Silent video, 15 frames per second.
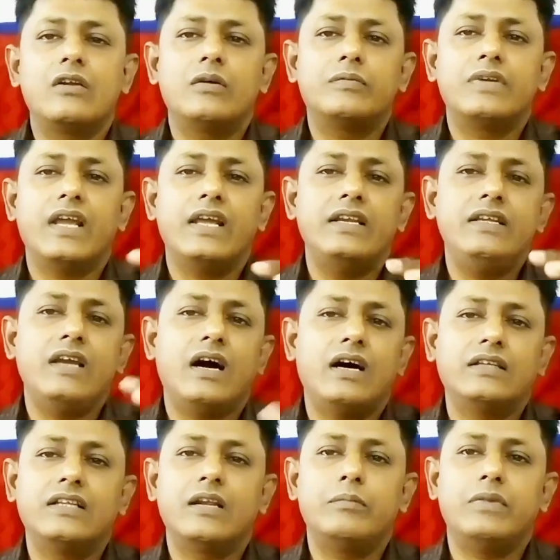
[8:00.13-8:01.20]
can adopt
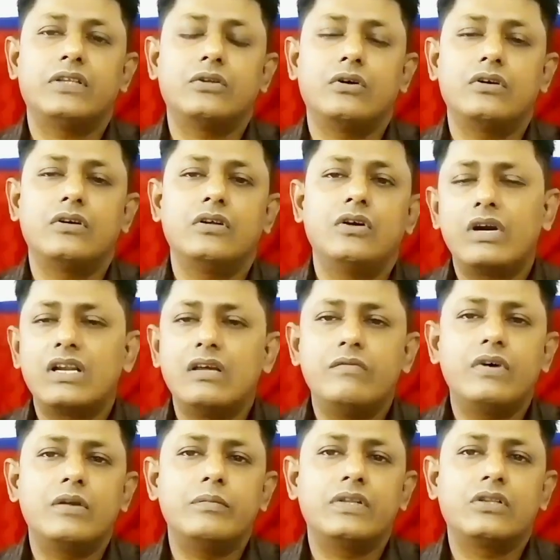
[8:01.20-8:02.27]
any other method,
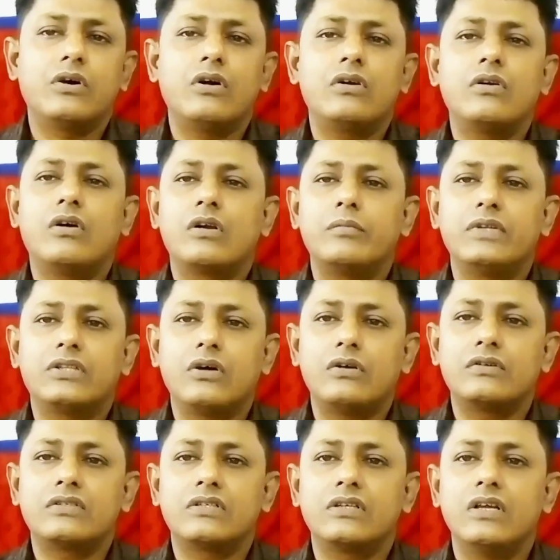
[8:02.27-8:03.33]
whatever method or
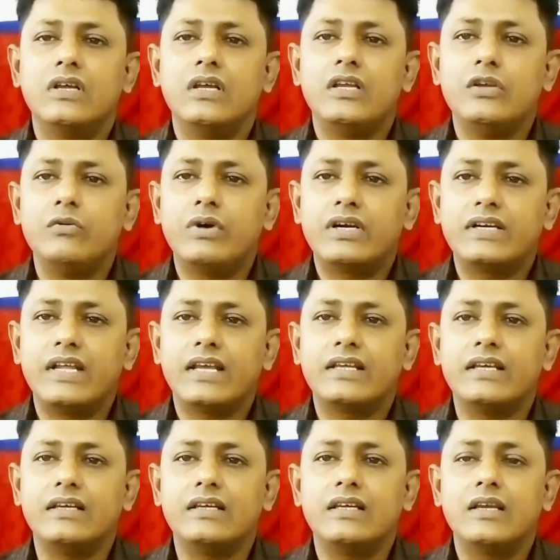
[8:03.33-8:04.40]
methods you are
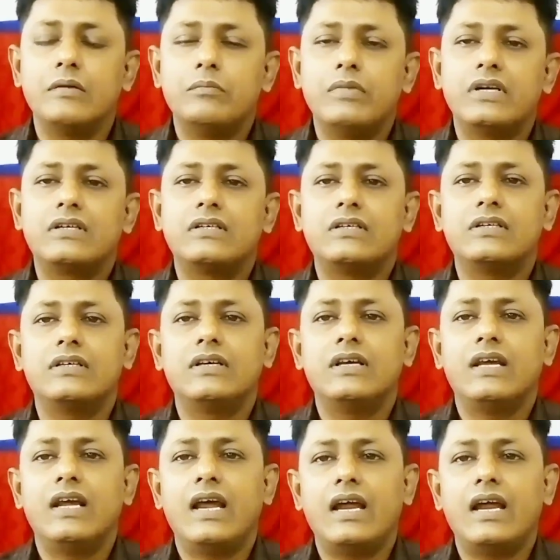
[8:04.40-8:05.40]
taking, but